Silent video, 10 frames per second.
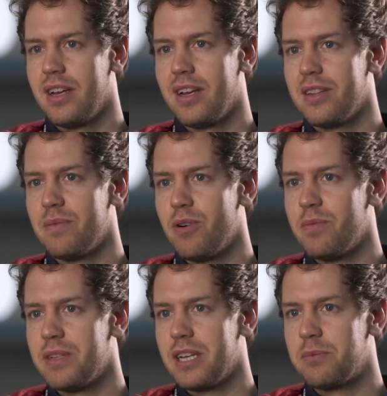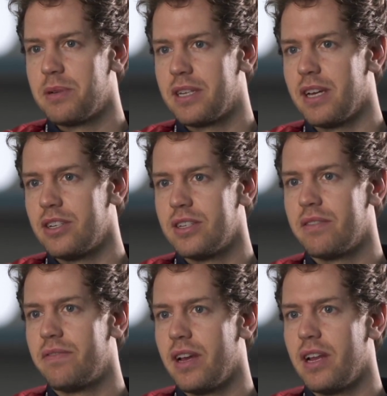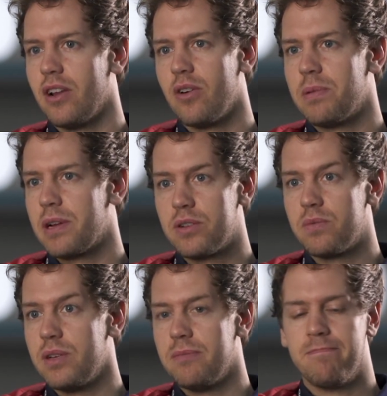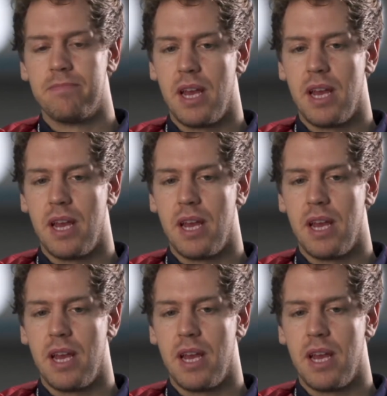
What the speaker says: at the moment the expectations are fairly low, because we